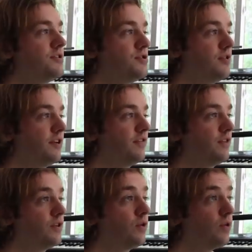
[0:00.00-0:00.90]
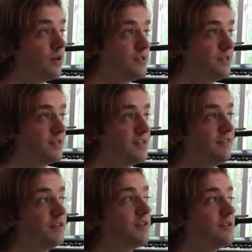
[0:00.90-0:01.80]
a trick for the choruses.
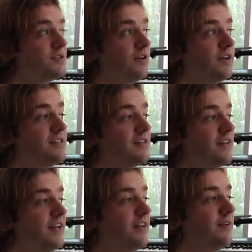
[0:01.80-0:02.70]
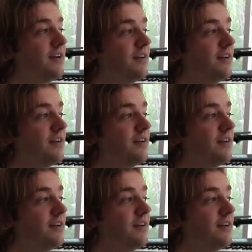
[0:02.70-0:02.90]
Even though there's already delay going